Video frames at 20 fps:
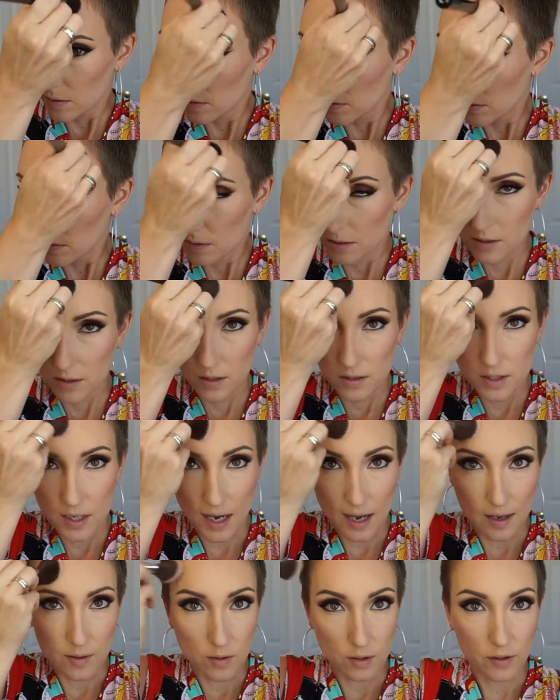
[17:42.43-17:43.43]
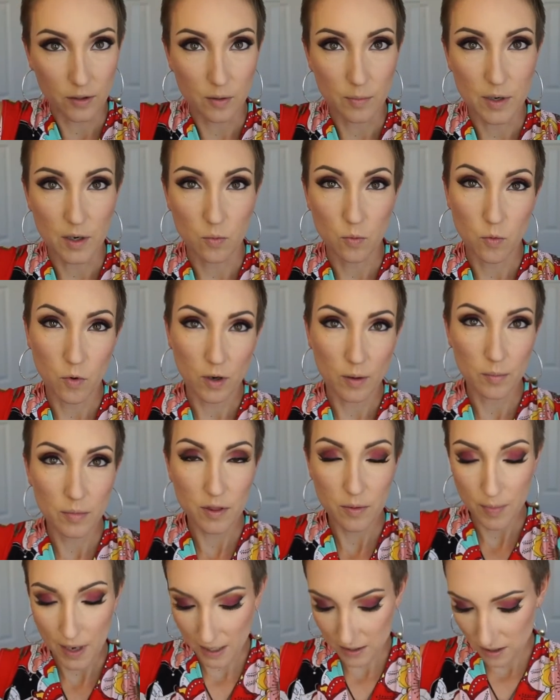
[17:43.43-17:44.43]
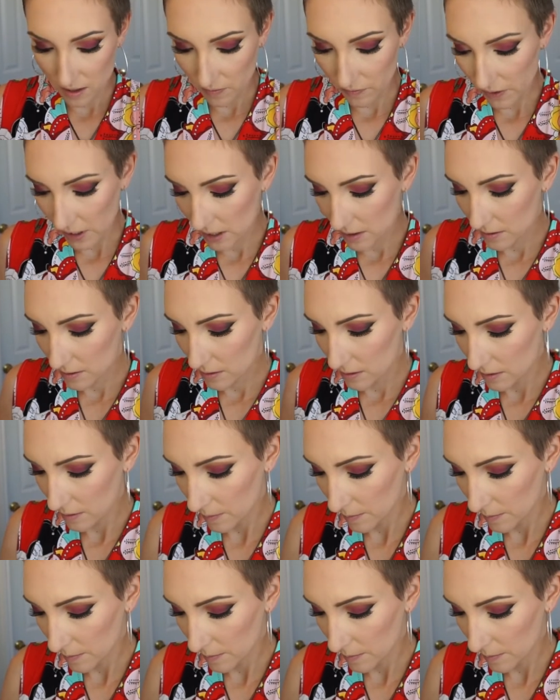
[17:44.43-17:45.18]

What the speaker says: it's good to add a little bit of warmth back to the face.